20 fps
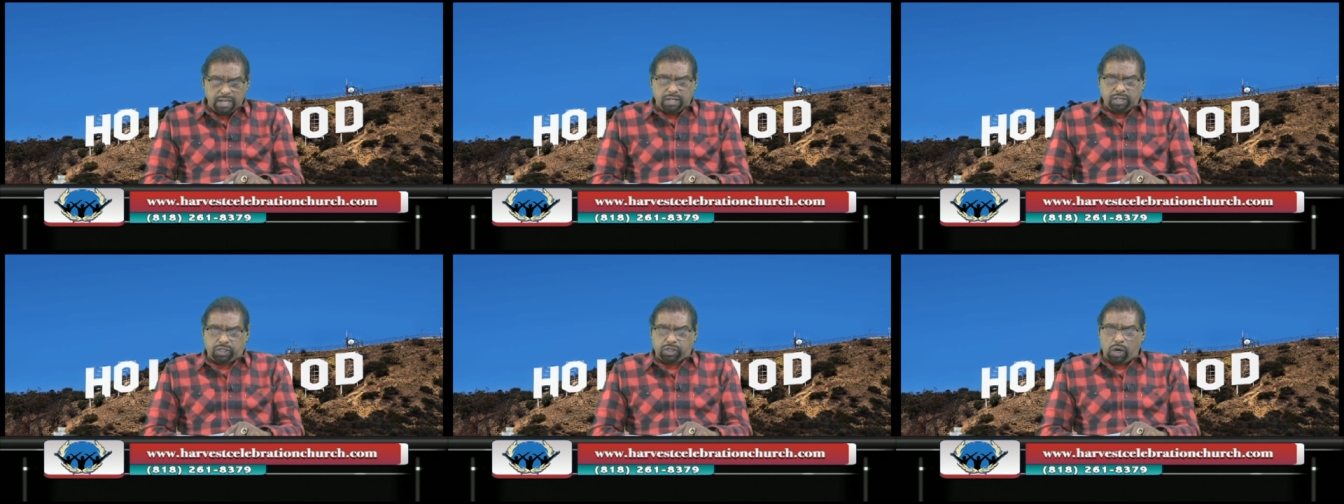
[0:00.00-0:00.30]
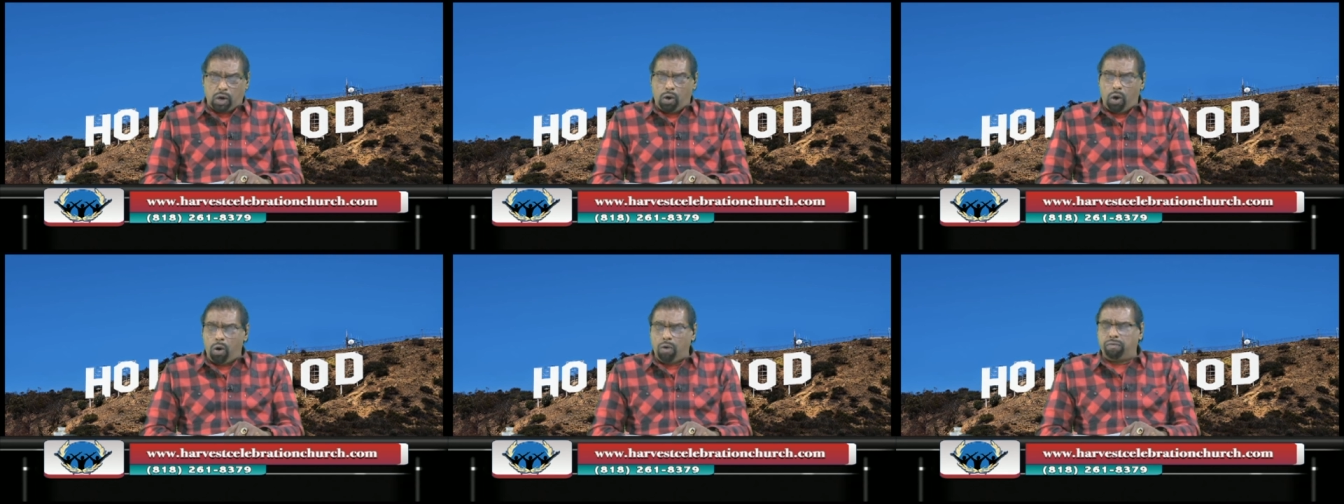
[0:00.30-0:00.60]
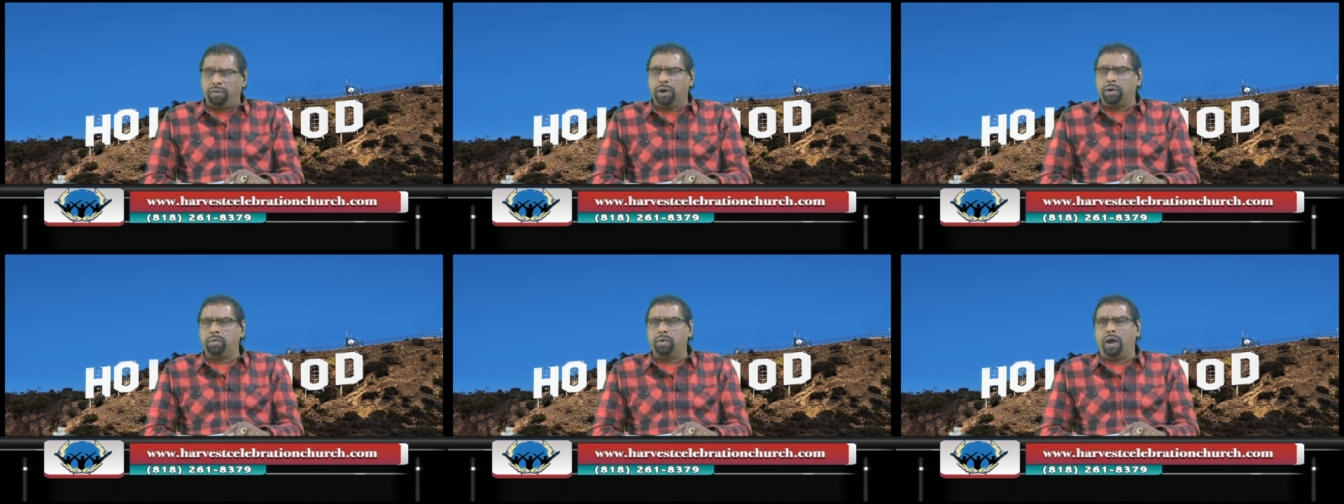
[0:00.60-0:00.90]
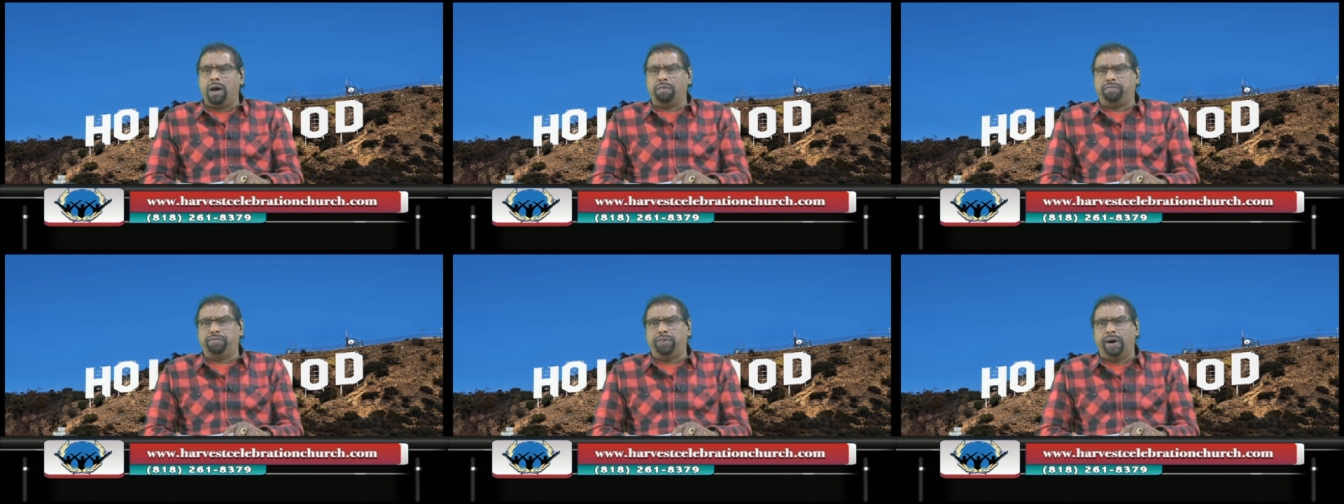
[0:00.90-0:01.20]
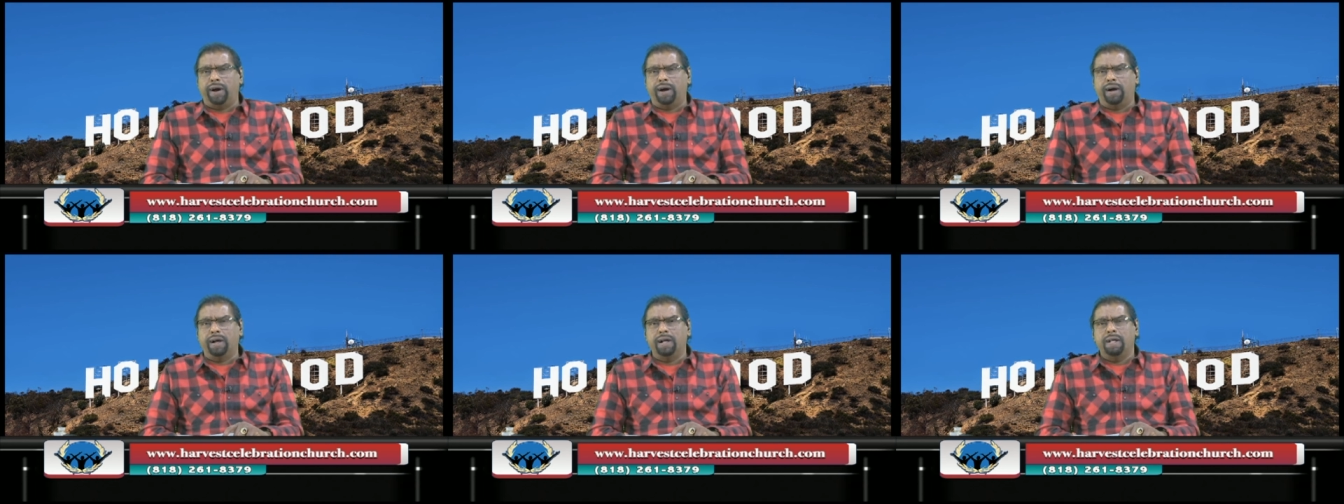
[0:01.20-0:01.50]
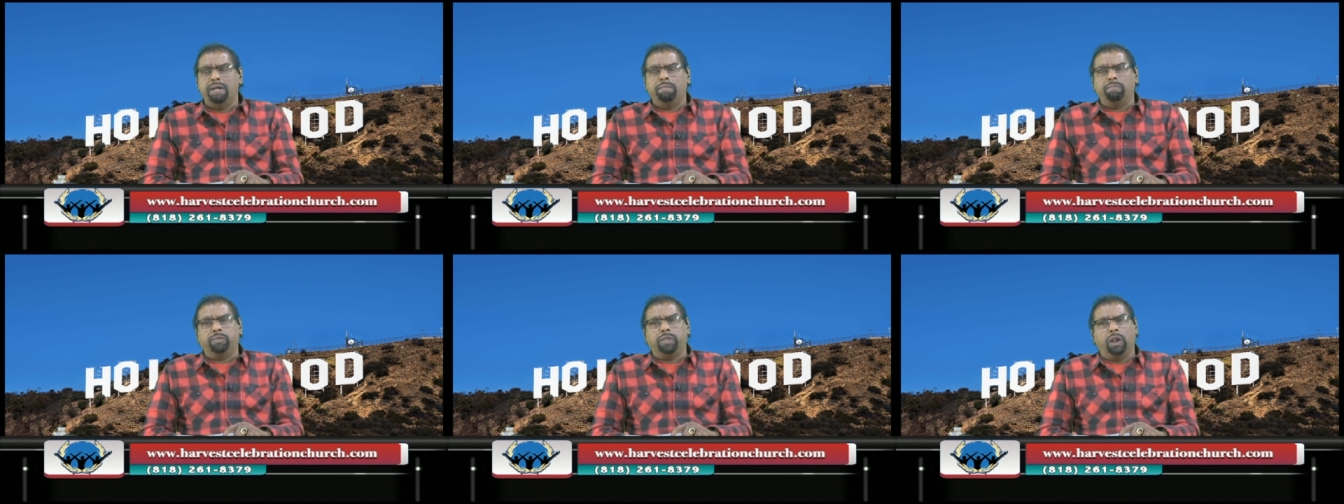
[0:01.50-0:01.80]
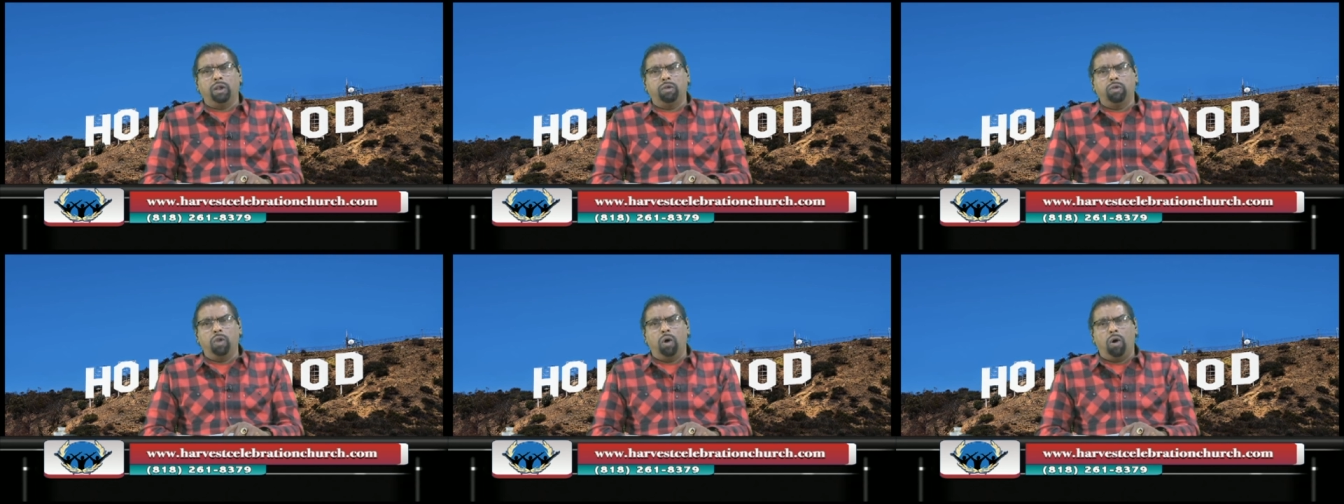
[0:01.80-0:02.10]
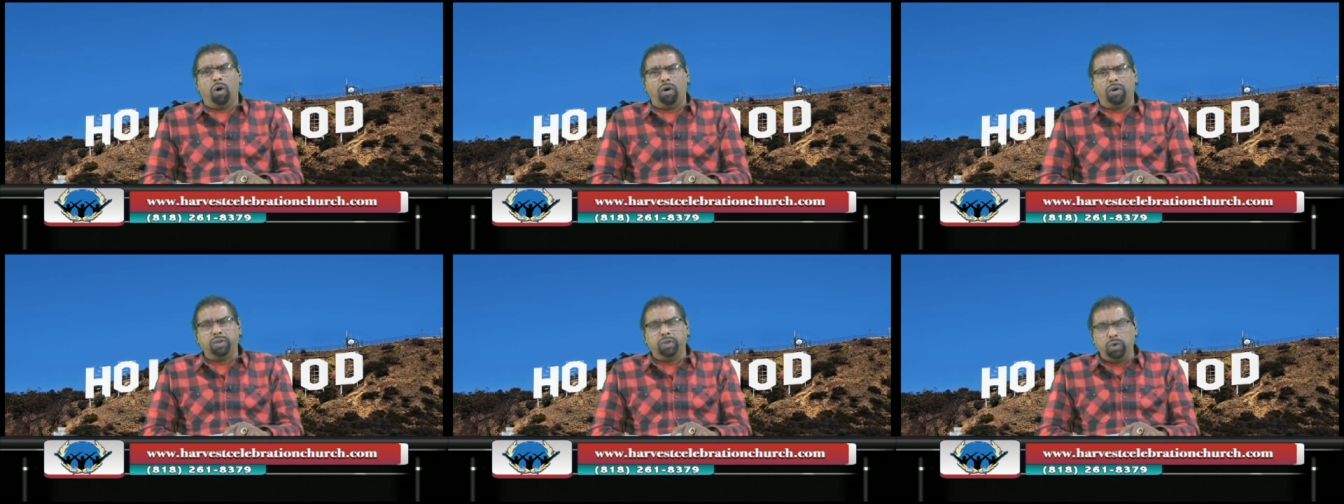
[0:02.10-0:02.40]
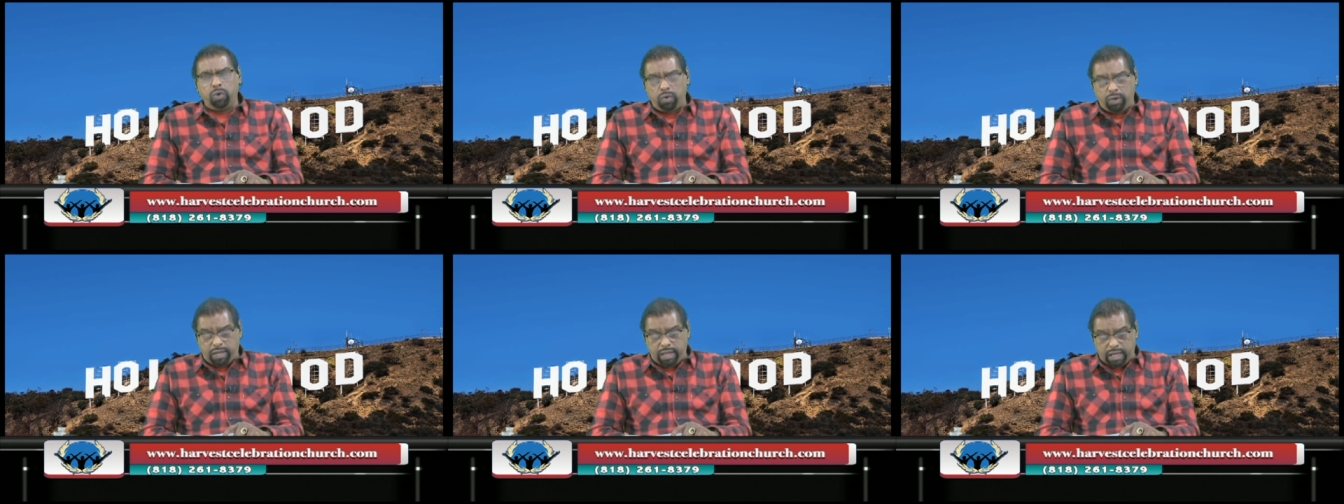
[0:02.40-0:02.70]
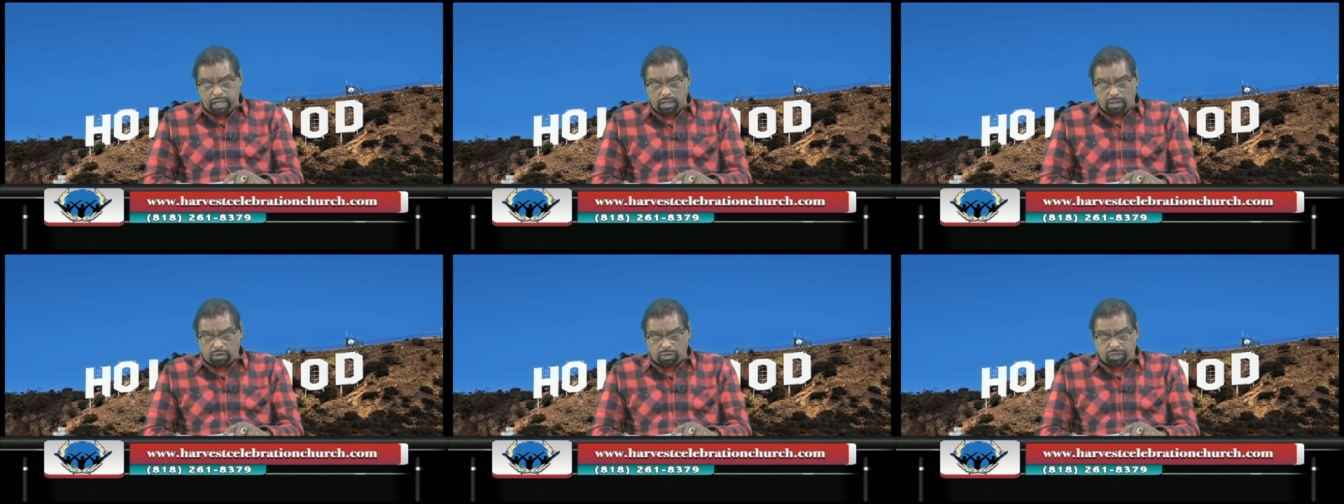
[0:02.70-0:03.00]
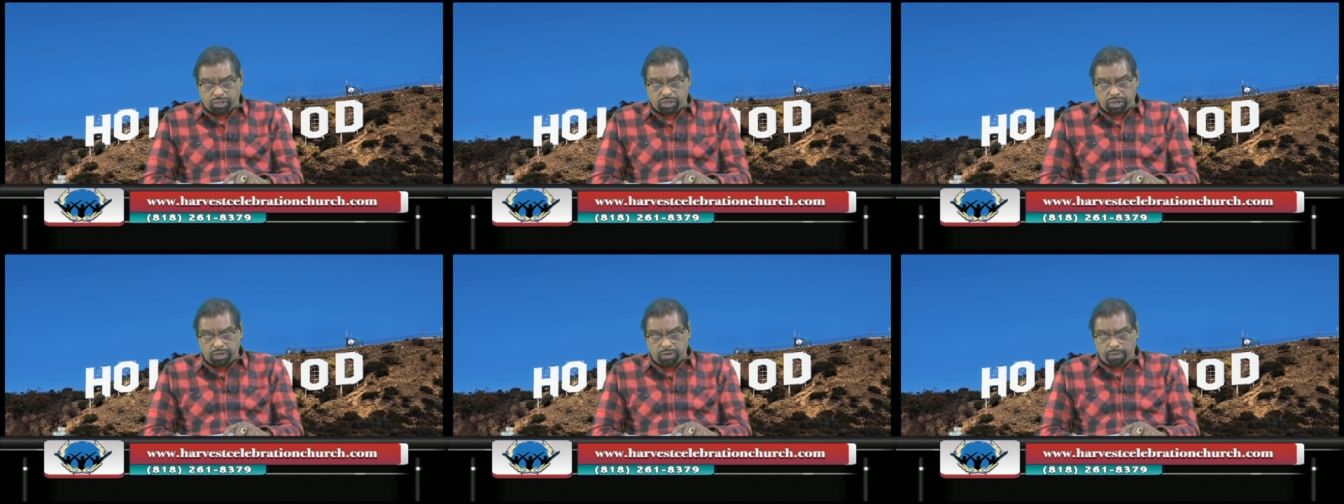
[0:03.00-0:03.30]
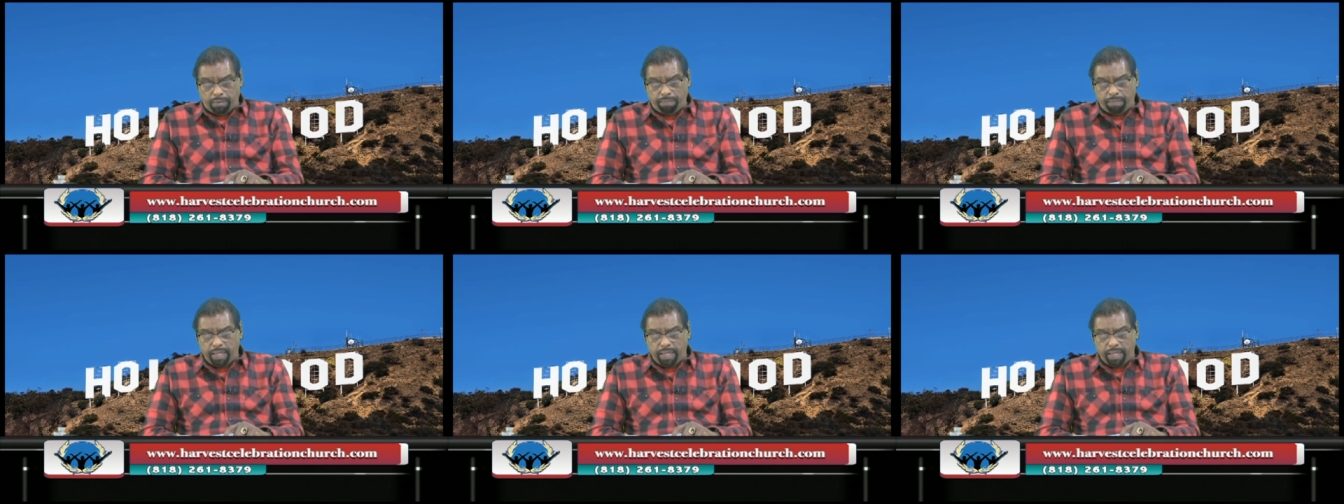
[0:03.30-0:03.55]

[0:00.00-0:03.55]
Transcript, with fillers: Jehovah Rapha, the Lord who heals you.